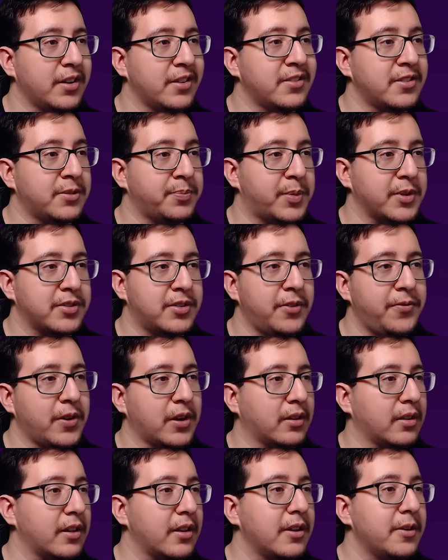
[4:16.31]

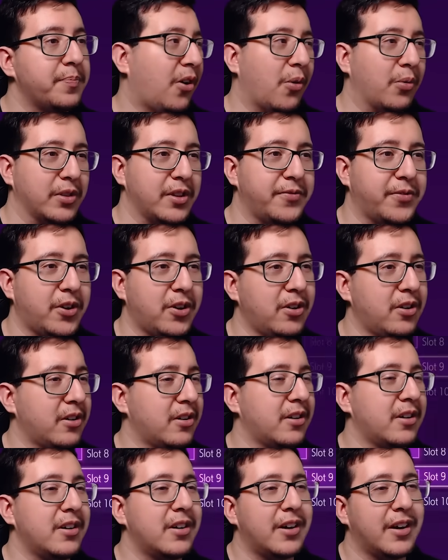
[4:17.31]
specifically, only for
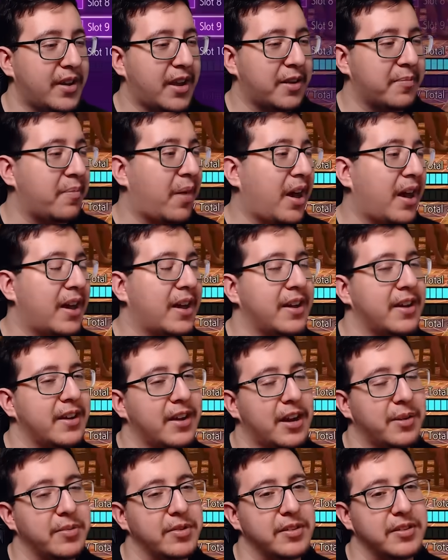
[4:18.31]
her, and Mai,
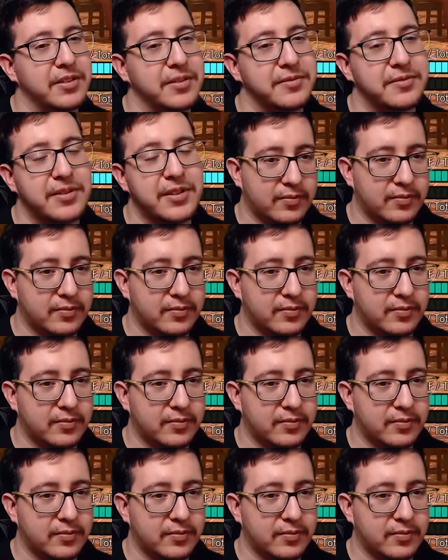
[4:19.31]
I believe,